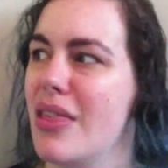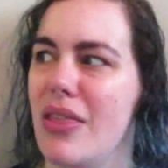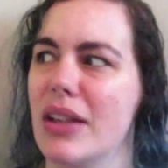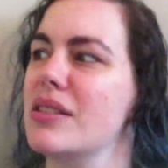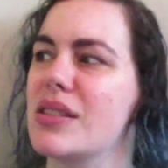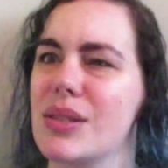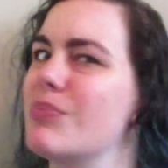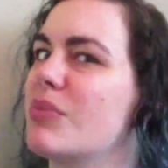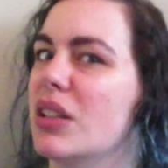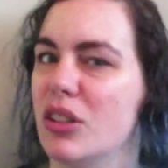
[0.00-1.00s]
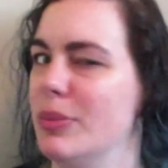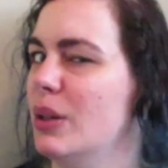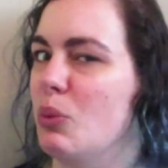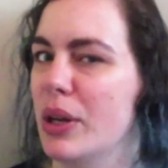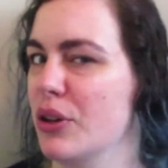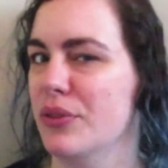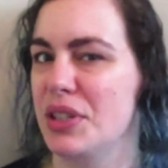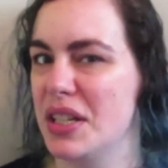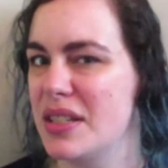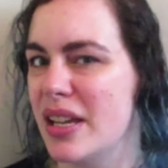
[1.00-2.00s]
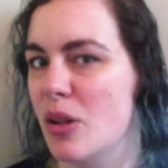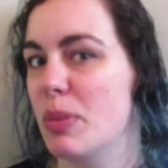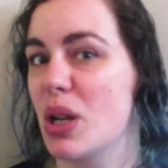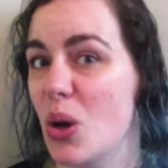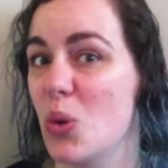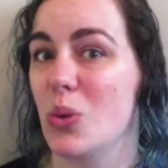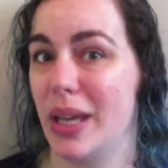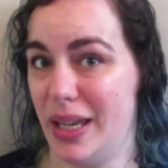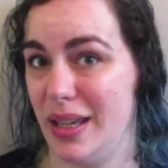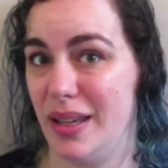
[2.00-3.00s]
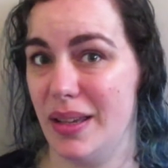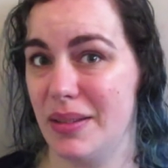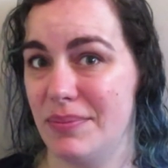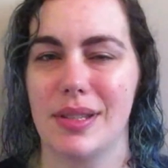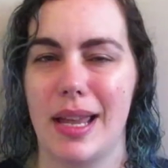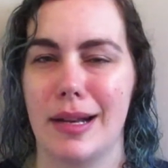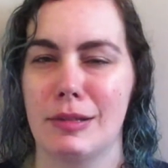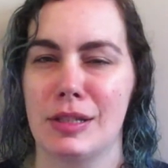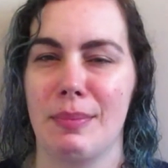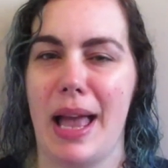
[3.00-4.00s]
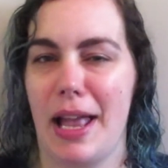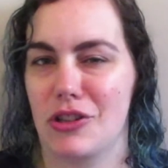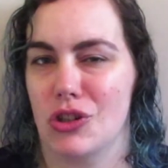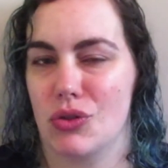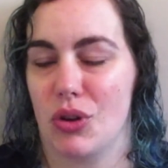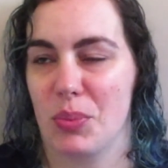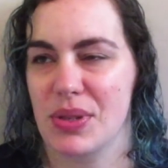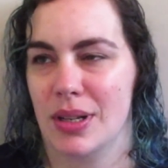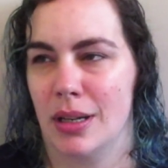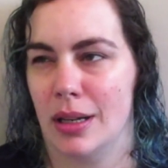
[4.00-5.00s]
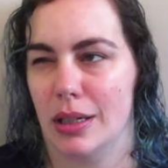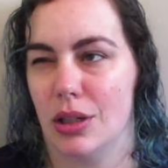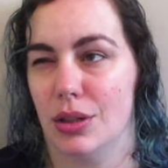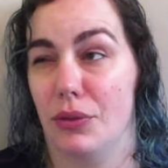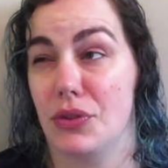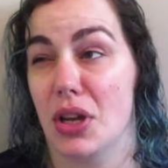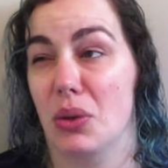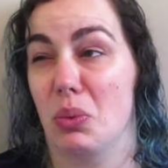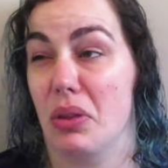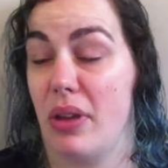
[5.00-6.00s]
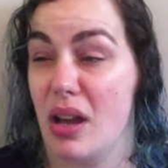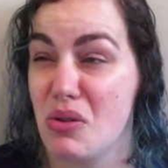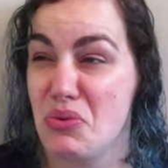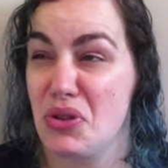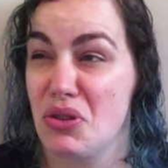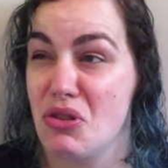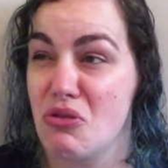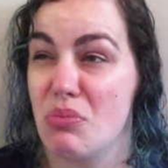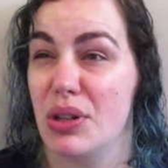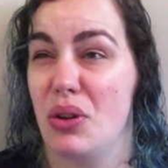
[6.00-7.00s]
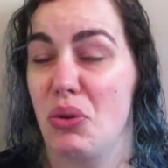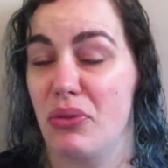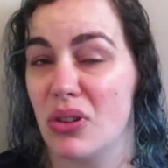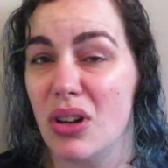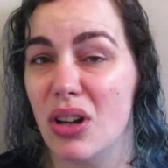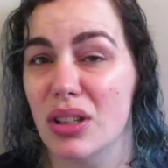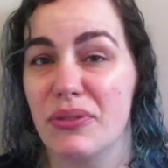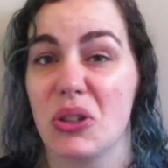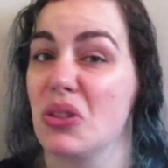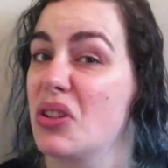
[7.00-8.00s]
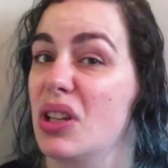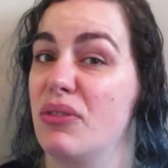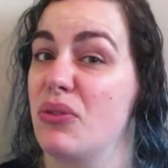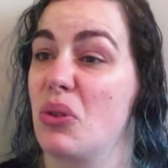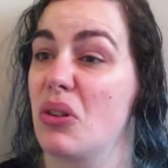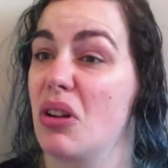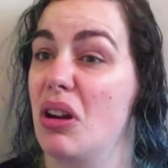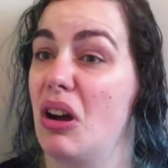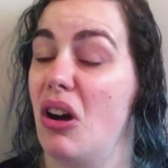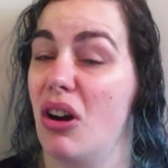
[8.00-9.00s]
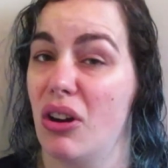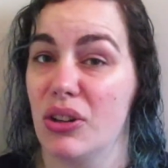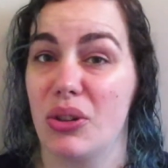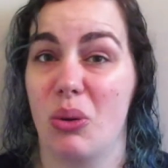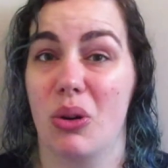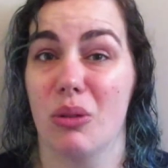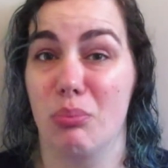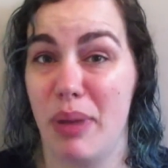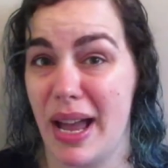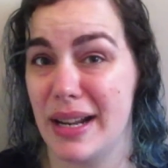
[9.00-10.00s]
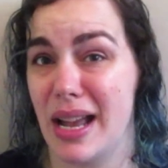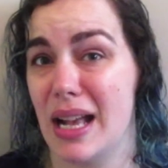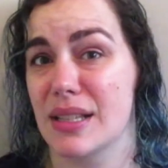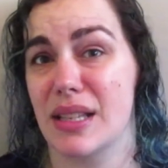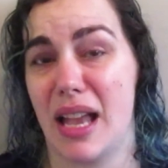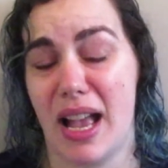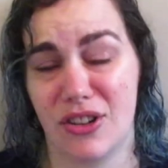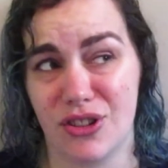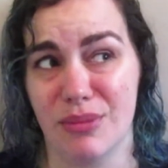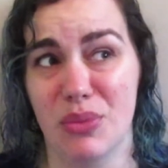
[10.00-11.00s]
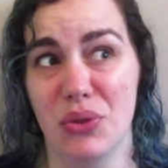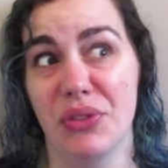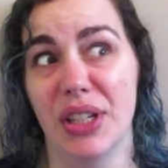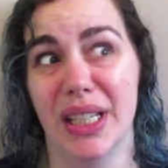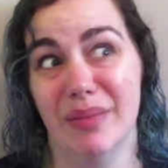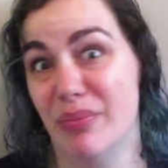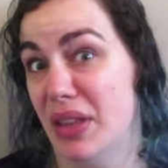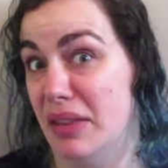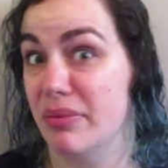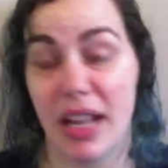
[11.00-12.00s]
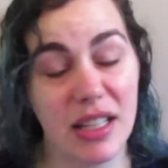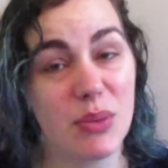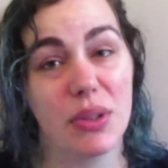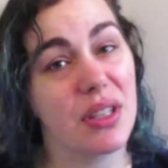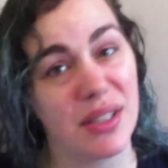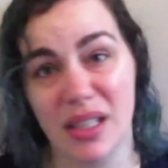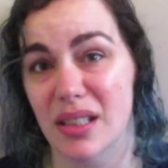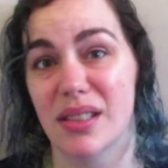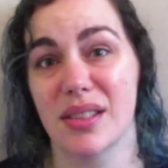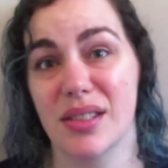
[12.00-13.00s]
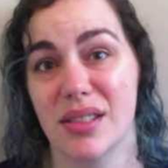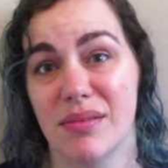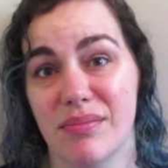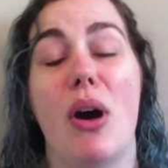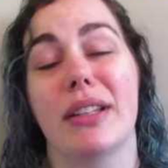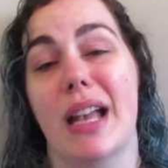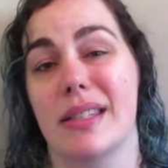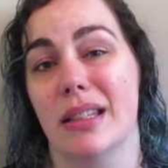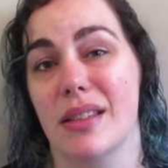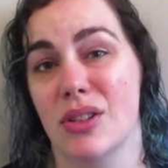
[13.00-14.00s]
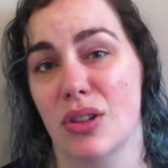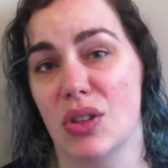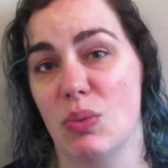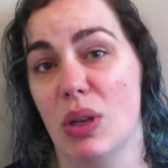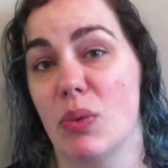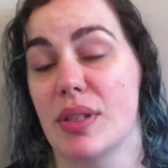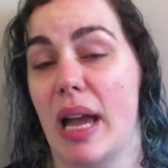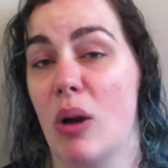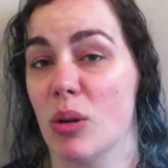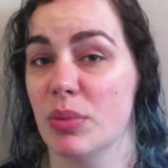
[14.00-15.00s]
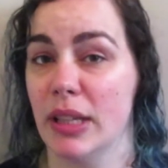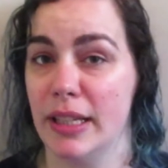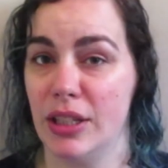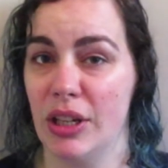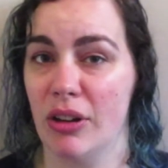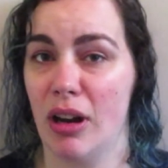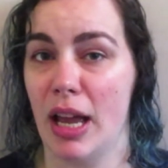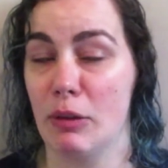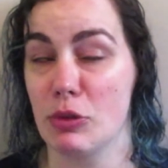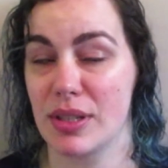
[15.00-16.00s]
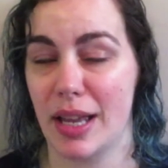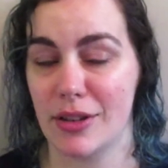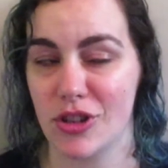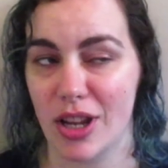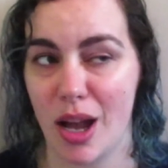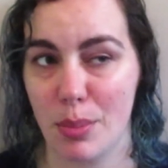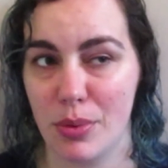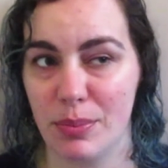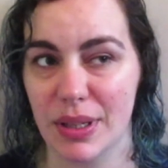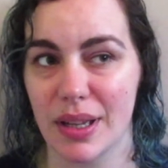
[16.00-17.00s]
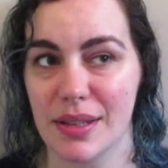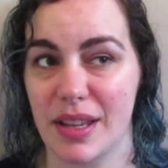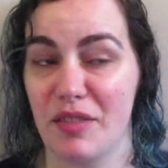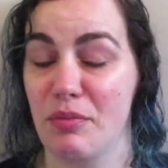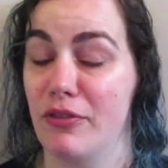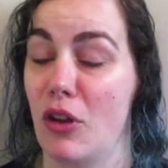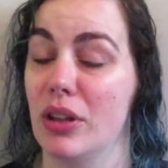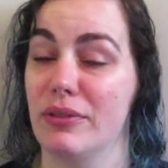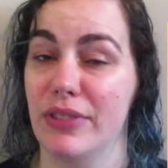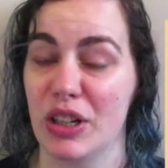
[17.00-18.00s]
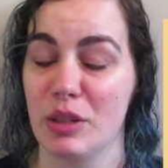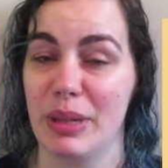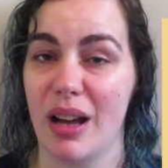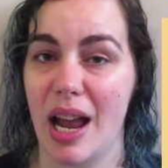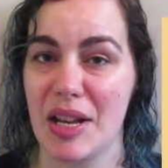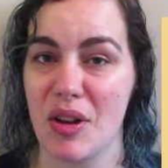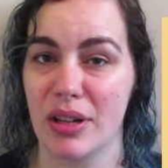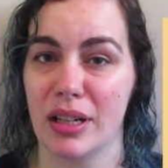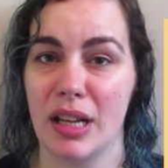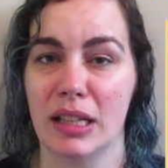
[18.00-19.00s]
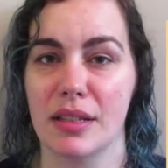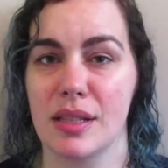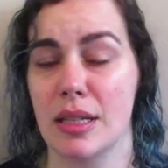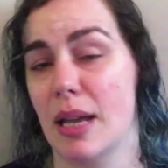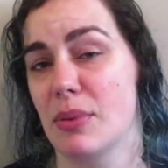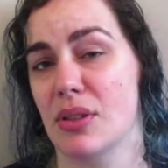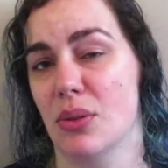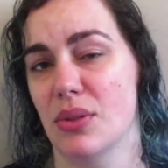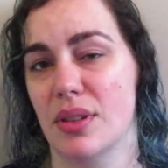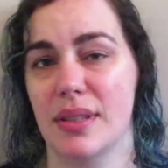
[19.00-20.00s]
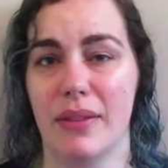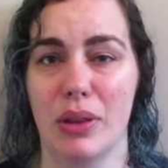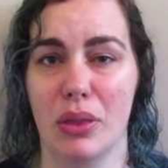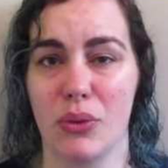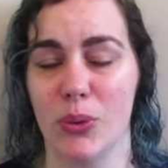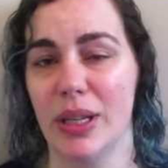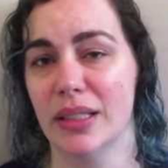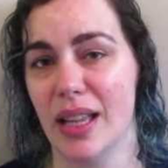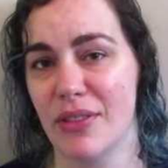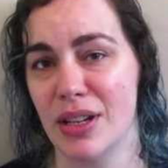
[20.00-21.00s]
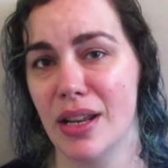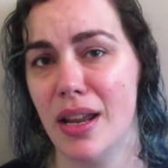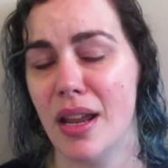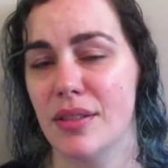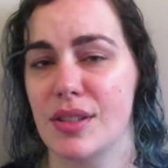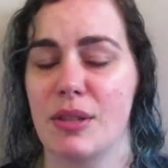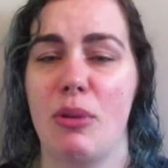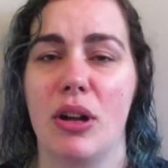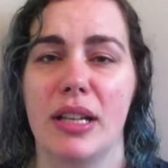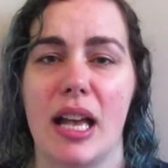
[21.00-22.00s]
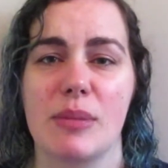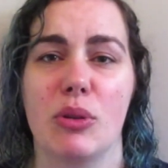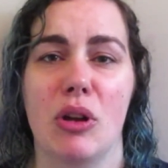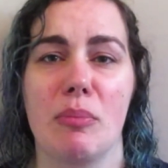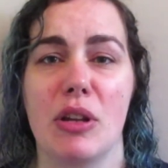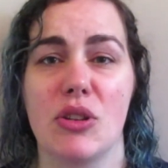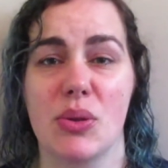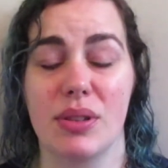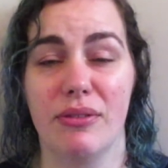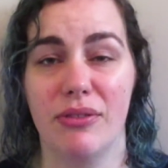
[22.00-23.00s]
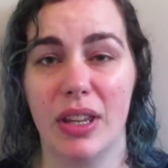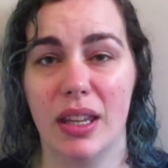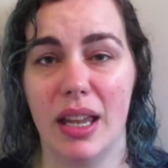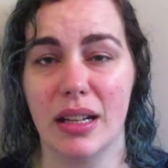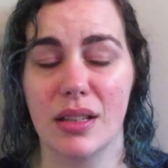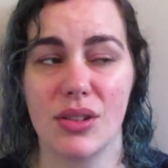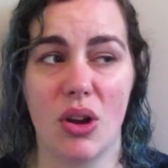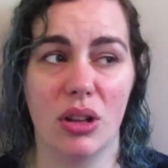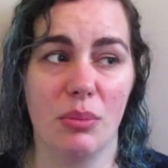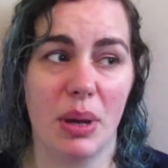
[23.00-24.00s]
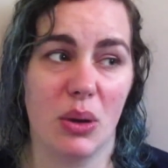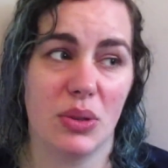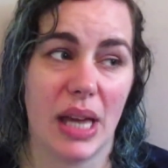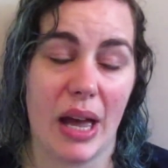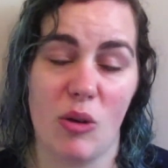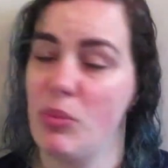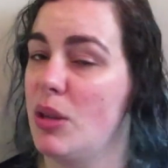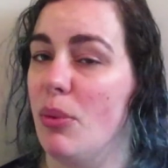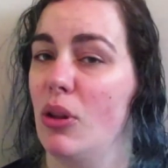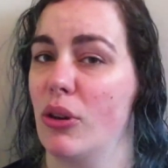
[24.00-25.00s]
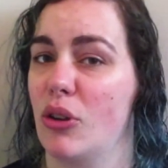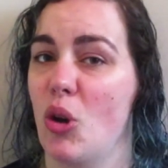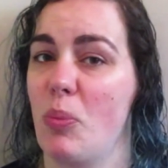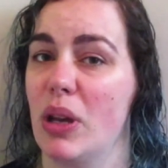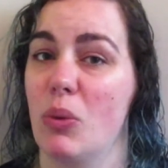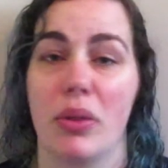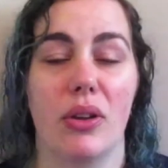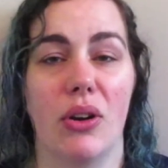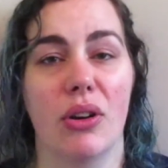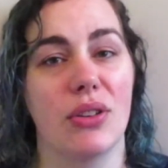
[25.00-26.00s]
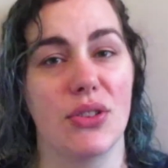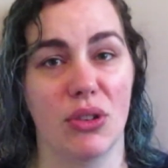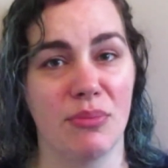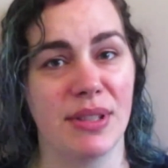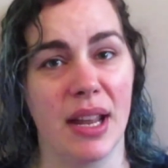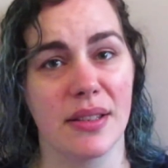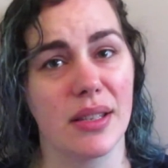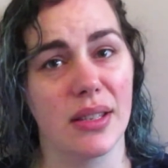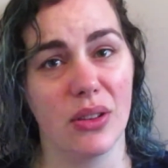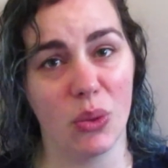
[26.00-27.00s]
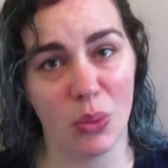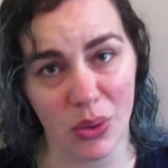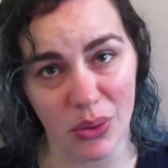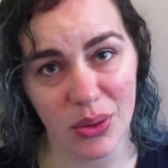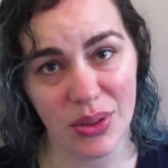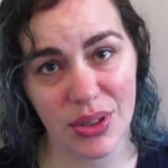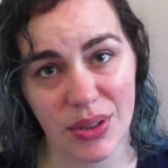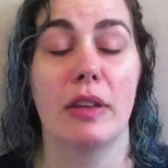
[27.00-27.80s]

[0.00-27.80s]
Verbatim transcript: That's a little bit weird of a detail, but okay. This had some action tropes in it I could have done without, but overall, if you're looking for a hardcore badass action movie, then that's what this is. The podcast I listened to this week was Our Plague Year. I was catching up because I've fallen very behind on it. I listened to episodes seven through eleven. This is a podcast put on by Joseph Fink, and it's all about how people are coping with the current circumstances in the world.